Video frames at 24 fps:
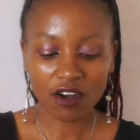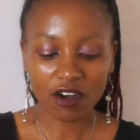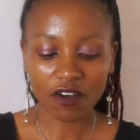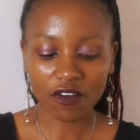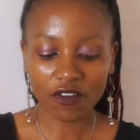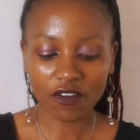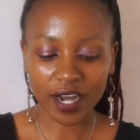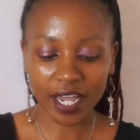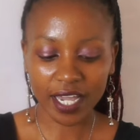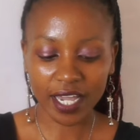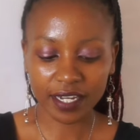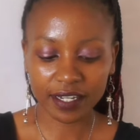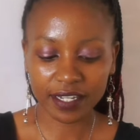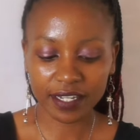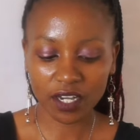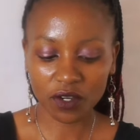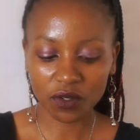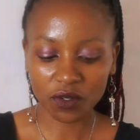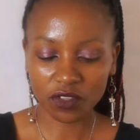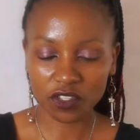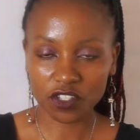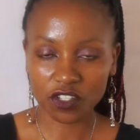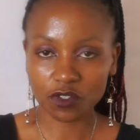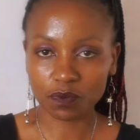Write
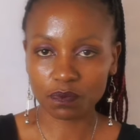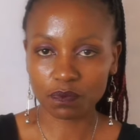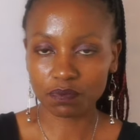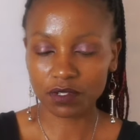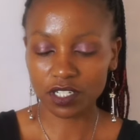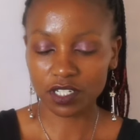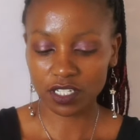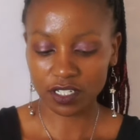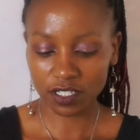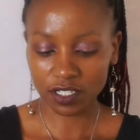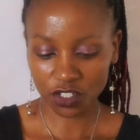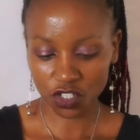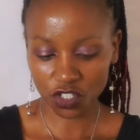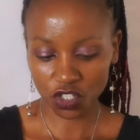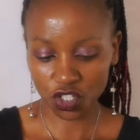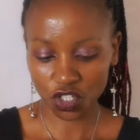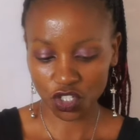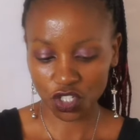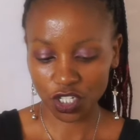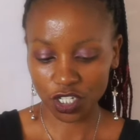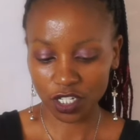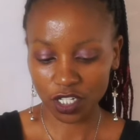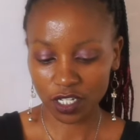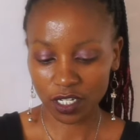down the
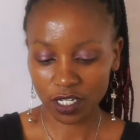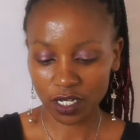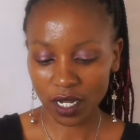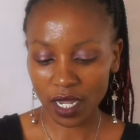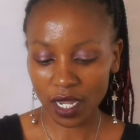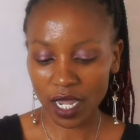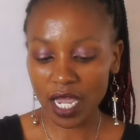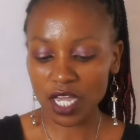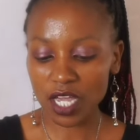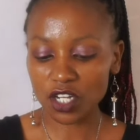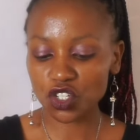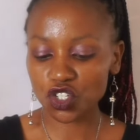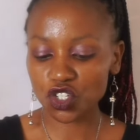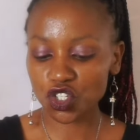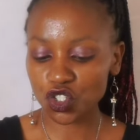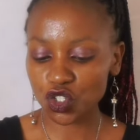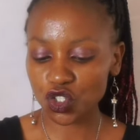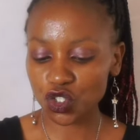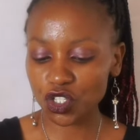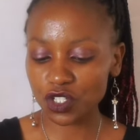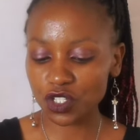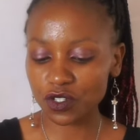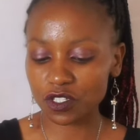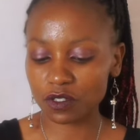speech.
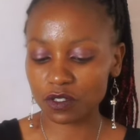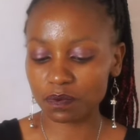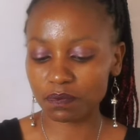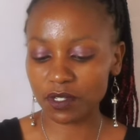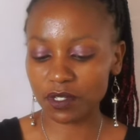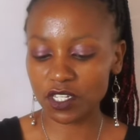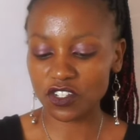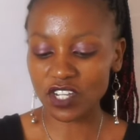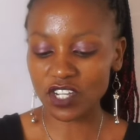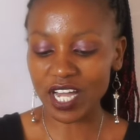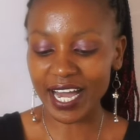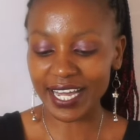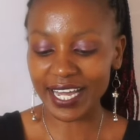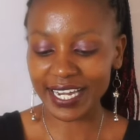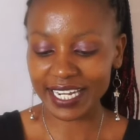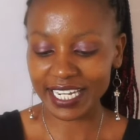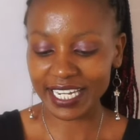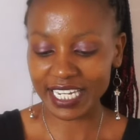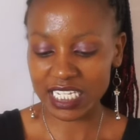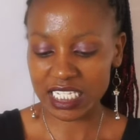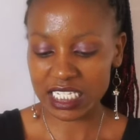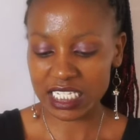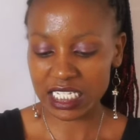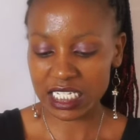Ensure your speech
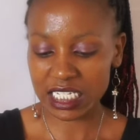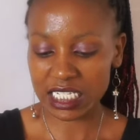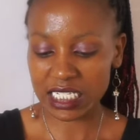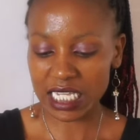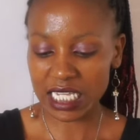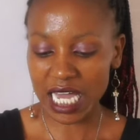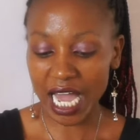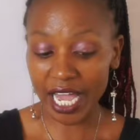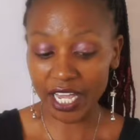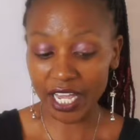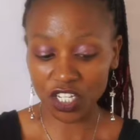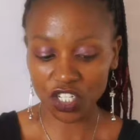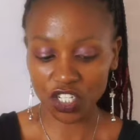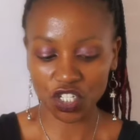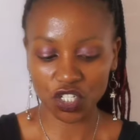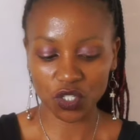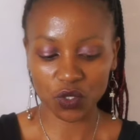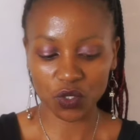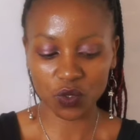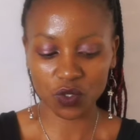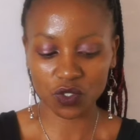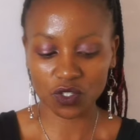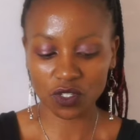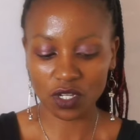addresses
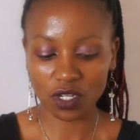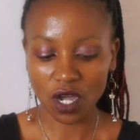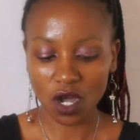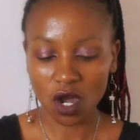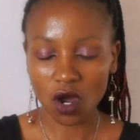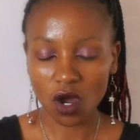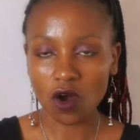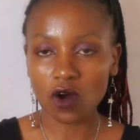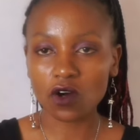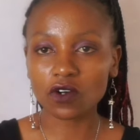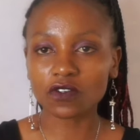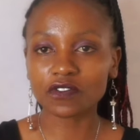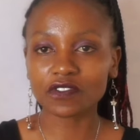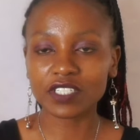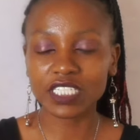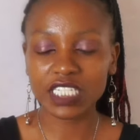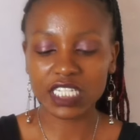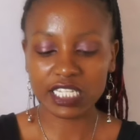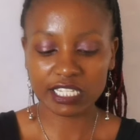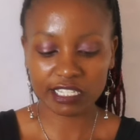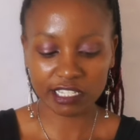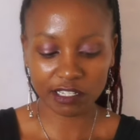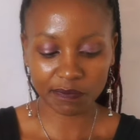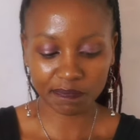issues of
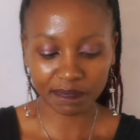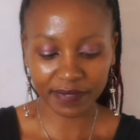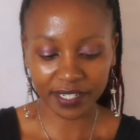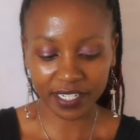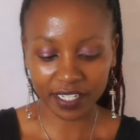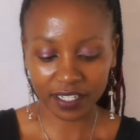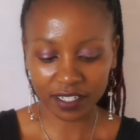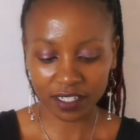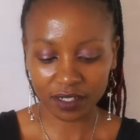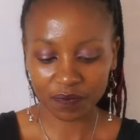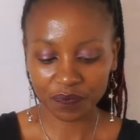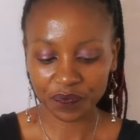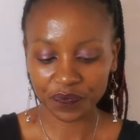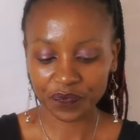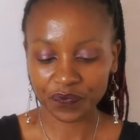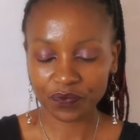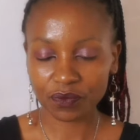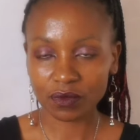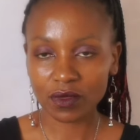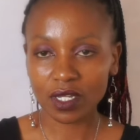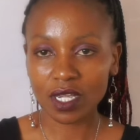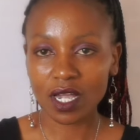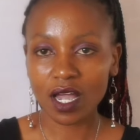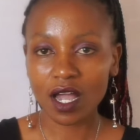discipline,
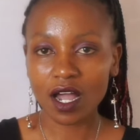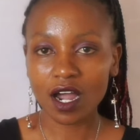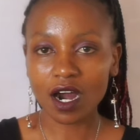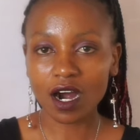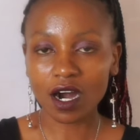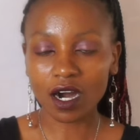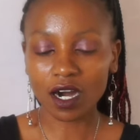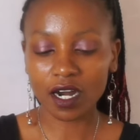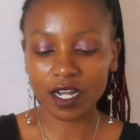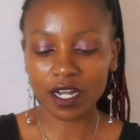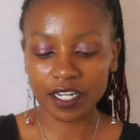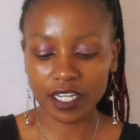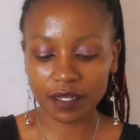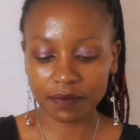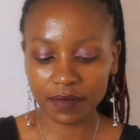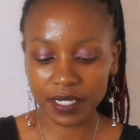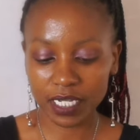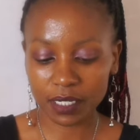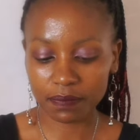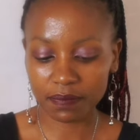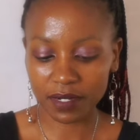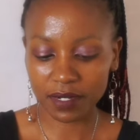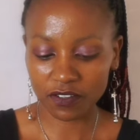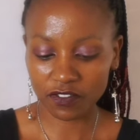
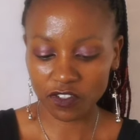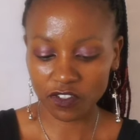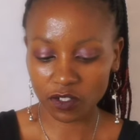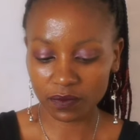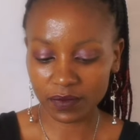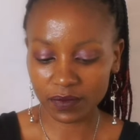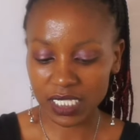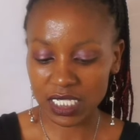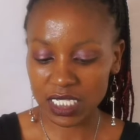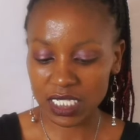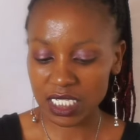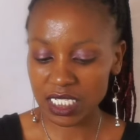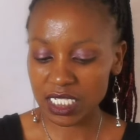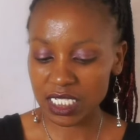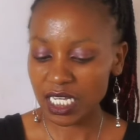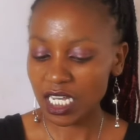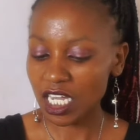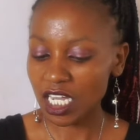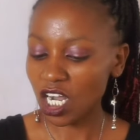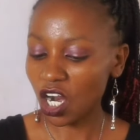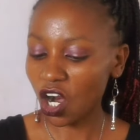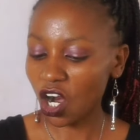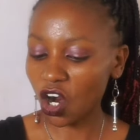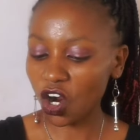academic performance,
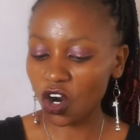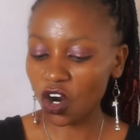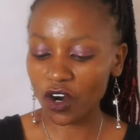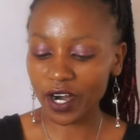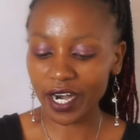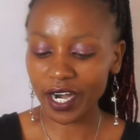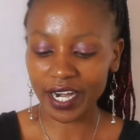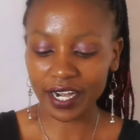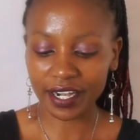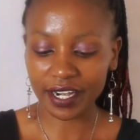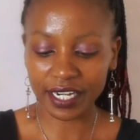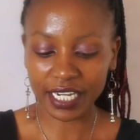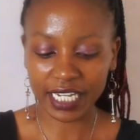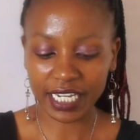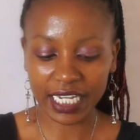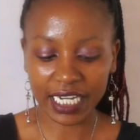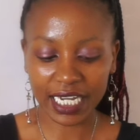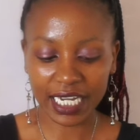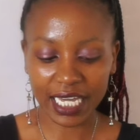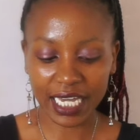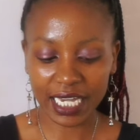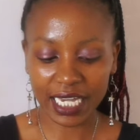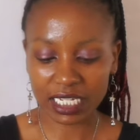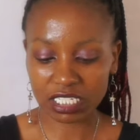co-curricular
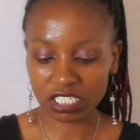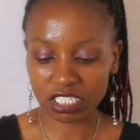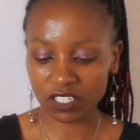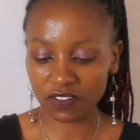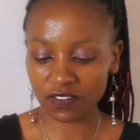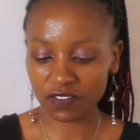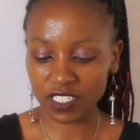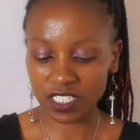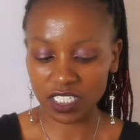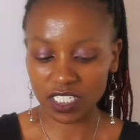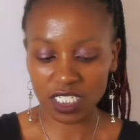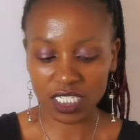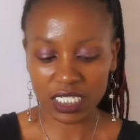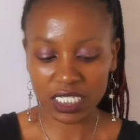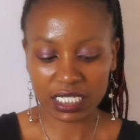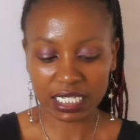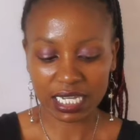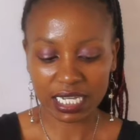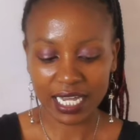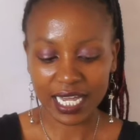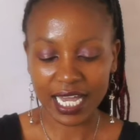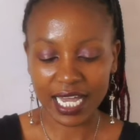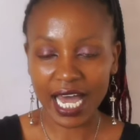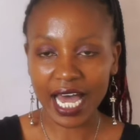activities,
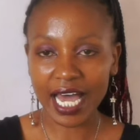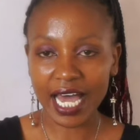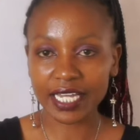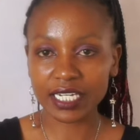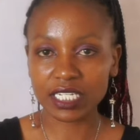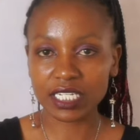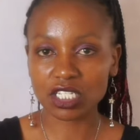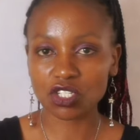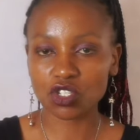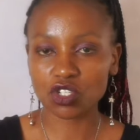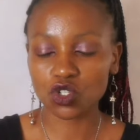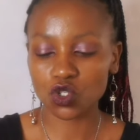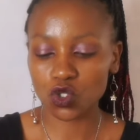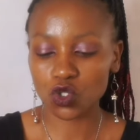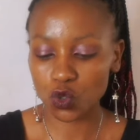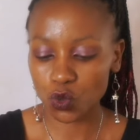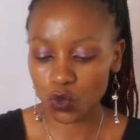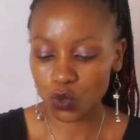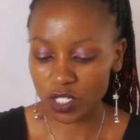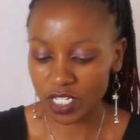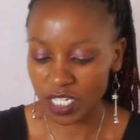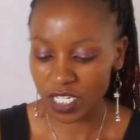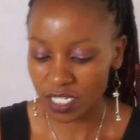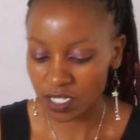and
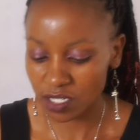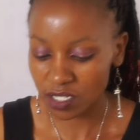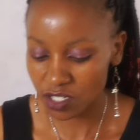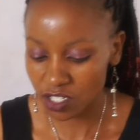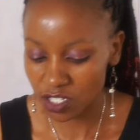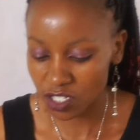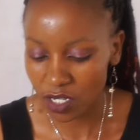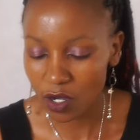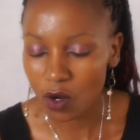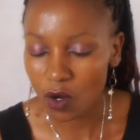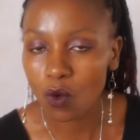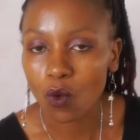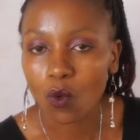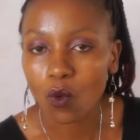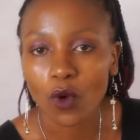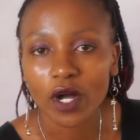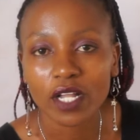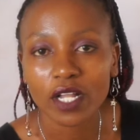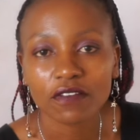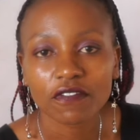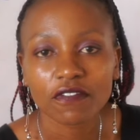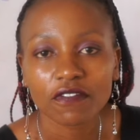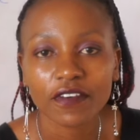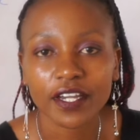students'
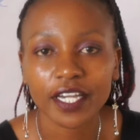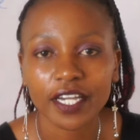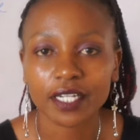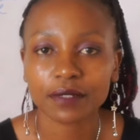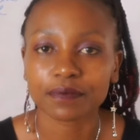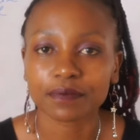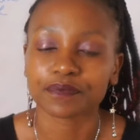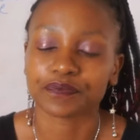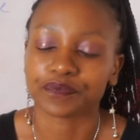welfare.